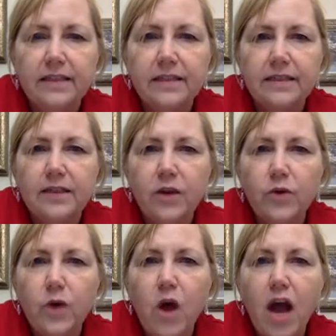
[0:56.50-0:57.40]

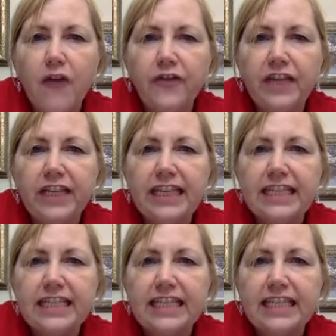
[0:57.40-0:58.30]
So often
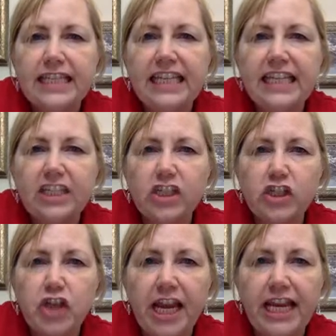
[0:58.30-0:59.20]
it's the heat
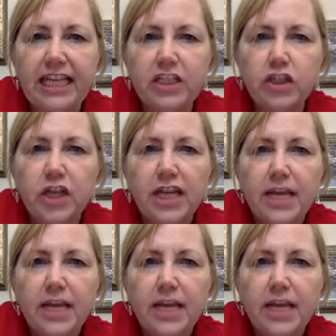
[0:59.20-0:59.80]
exchanged